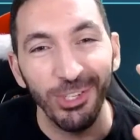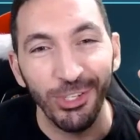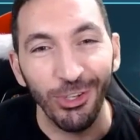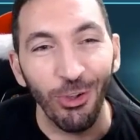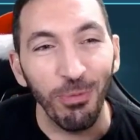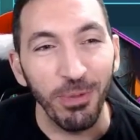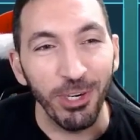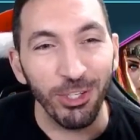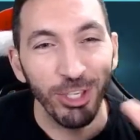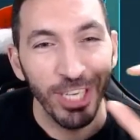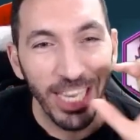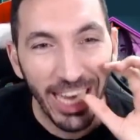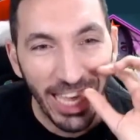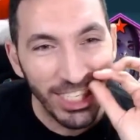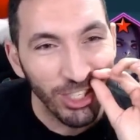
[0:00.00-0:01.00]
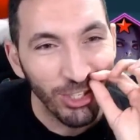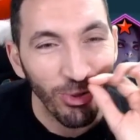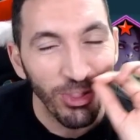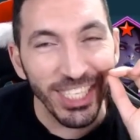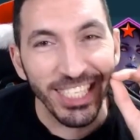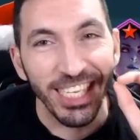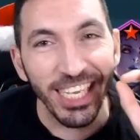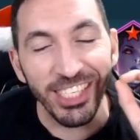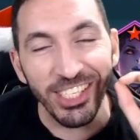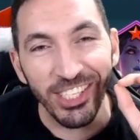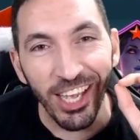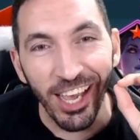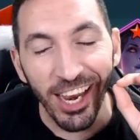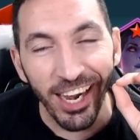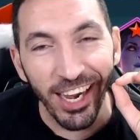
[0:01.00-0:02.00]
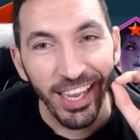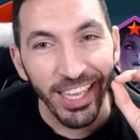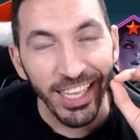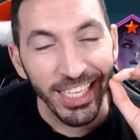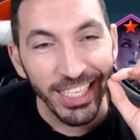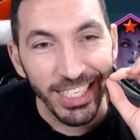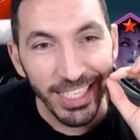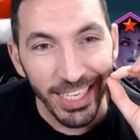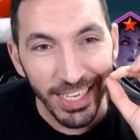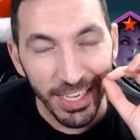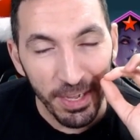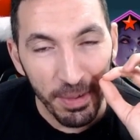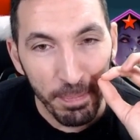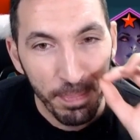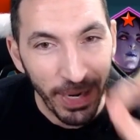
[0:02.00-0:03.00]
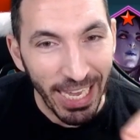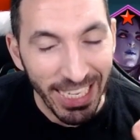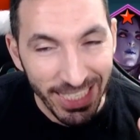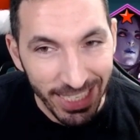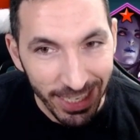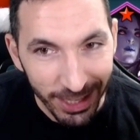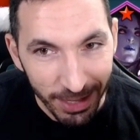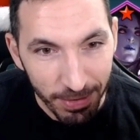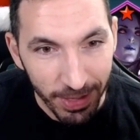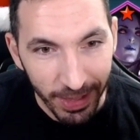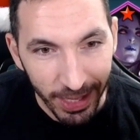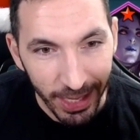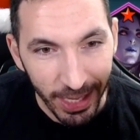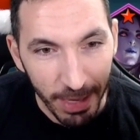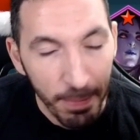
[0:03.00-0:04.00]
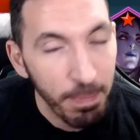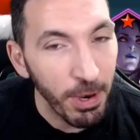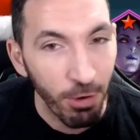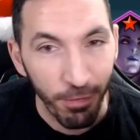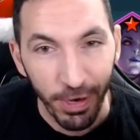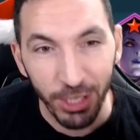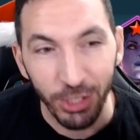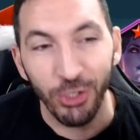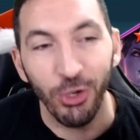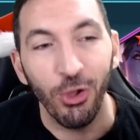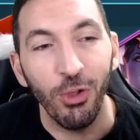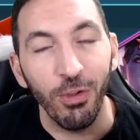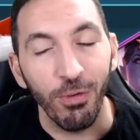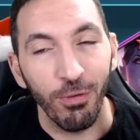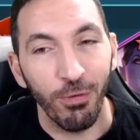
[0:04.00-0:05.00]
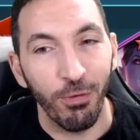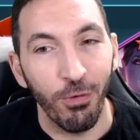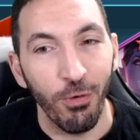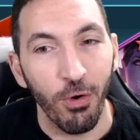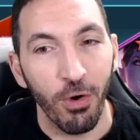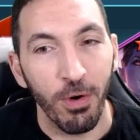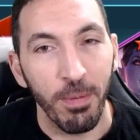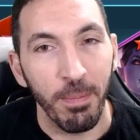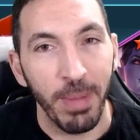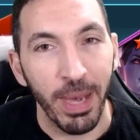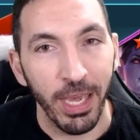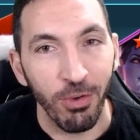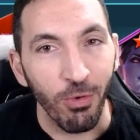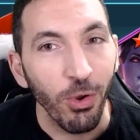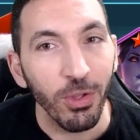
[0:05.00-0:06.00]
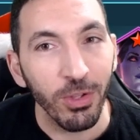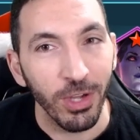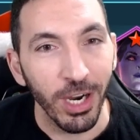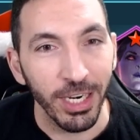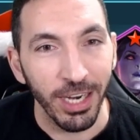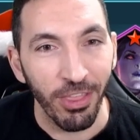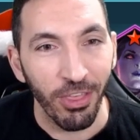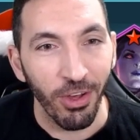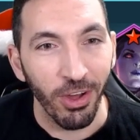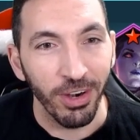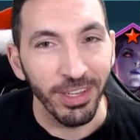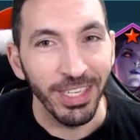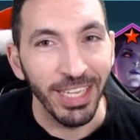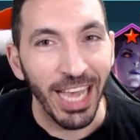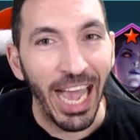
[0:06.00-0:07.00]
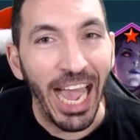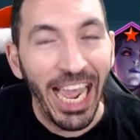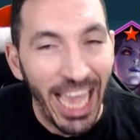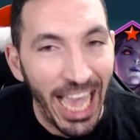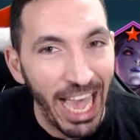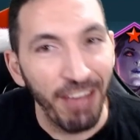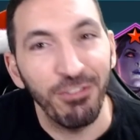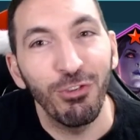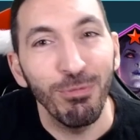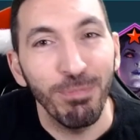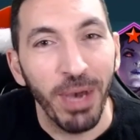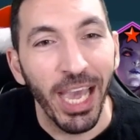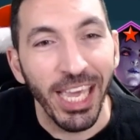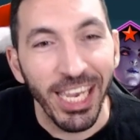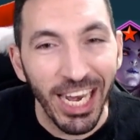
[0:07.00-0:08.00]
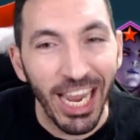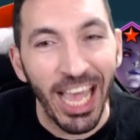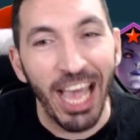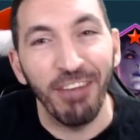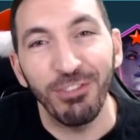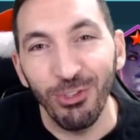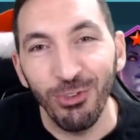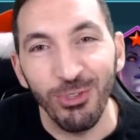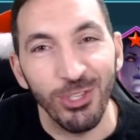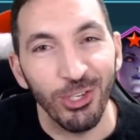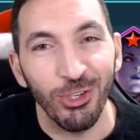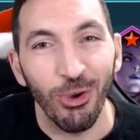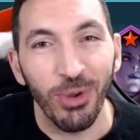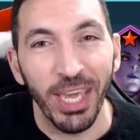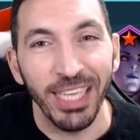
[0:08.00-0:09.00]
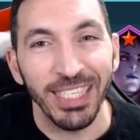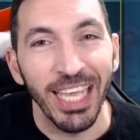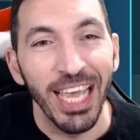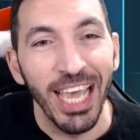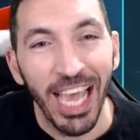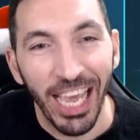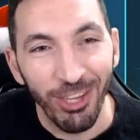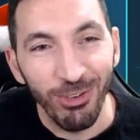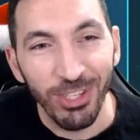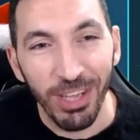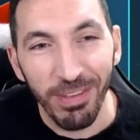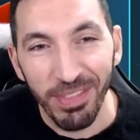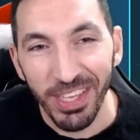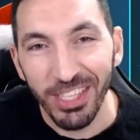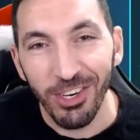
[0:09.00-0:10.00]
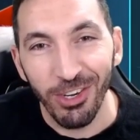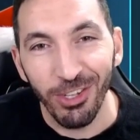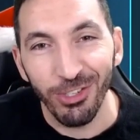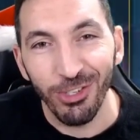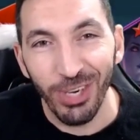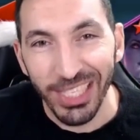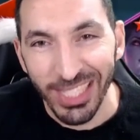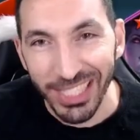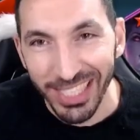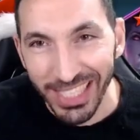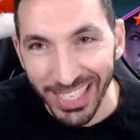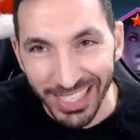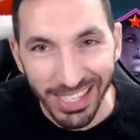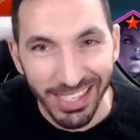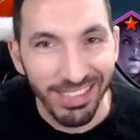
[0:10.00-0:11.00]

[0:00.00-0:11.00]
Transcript: the Soul Merchant and I saw the six star um, blessing, the, the Imperfect Soul for my Royal Guard. And I thought, I have to buy it and I have to do the showcase. I used up the Eternal Soul Essences